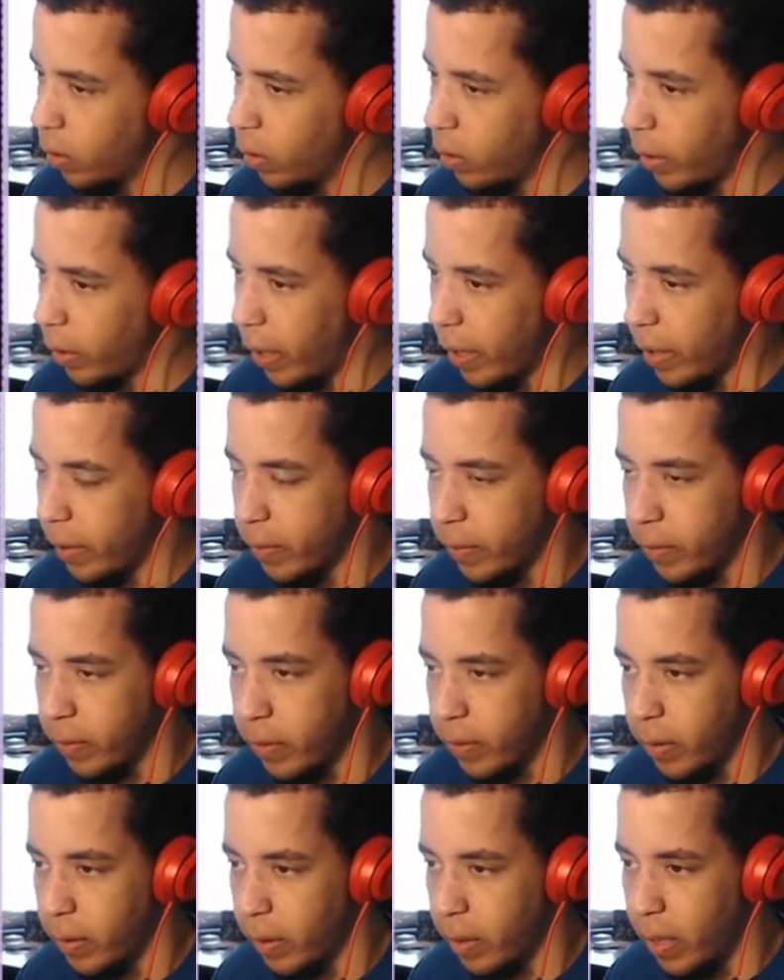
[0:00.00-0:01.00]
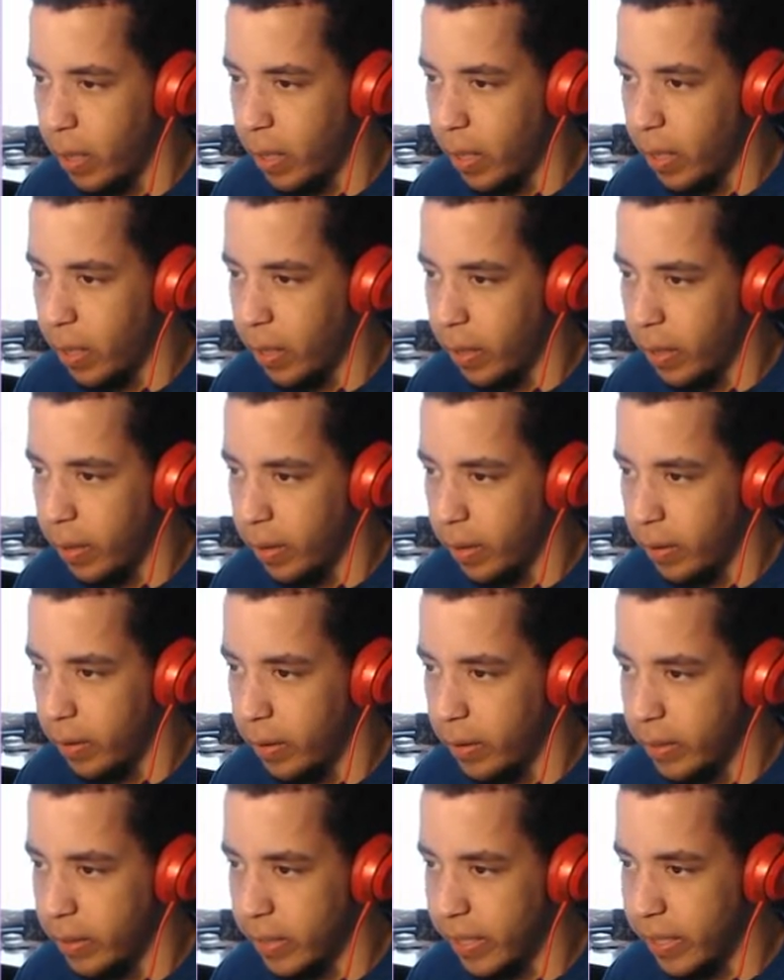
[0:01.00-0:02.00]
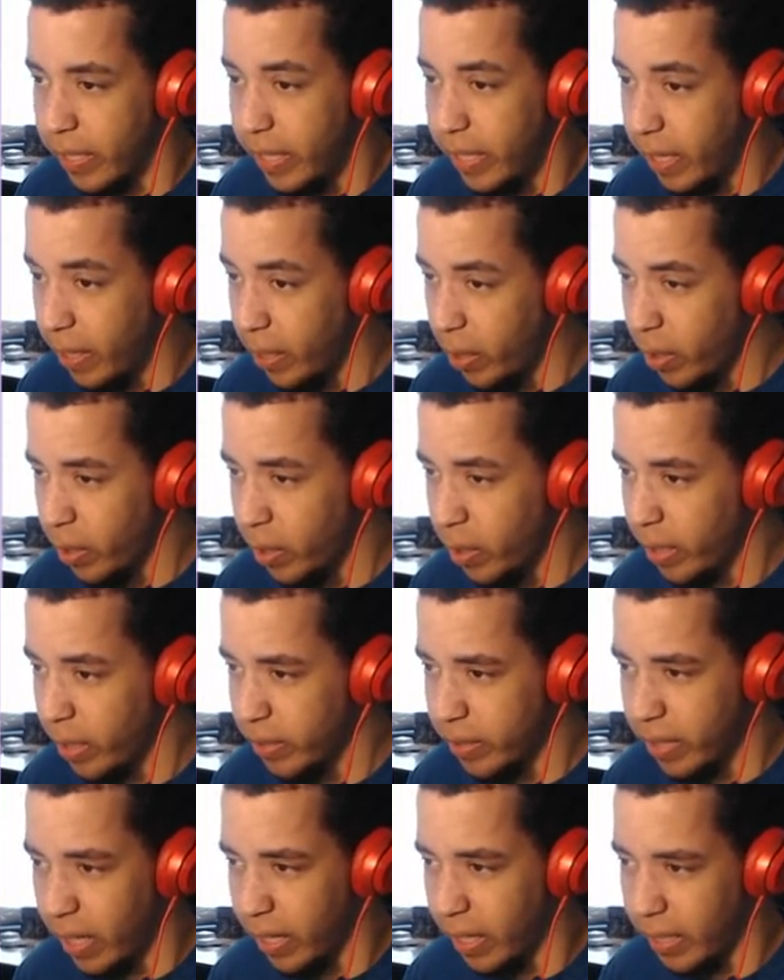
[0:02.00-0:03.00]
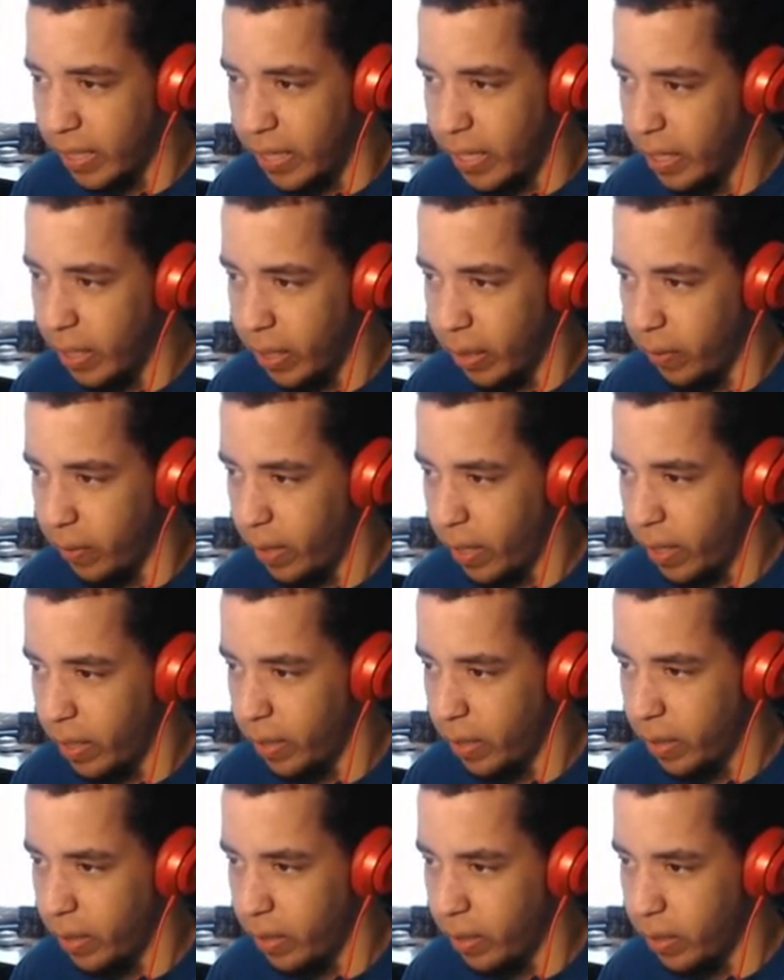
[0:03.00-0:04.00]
Okay. Uh, is it here? It's not here, right?